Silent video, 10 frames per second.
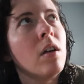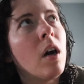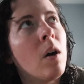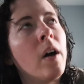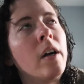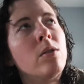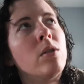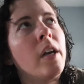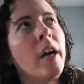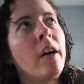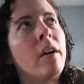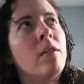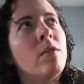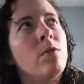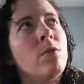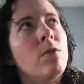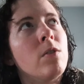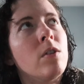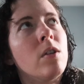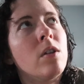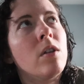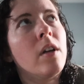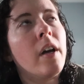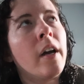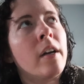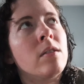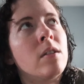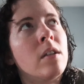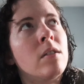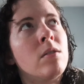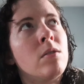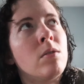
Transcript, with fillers: I'll actually have access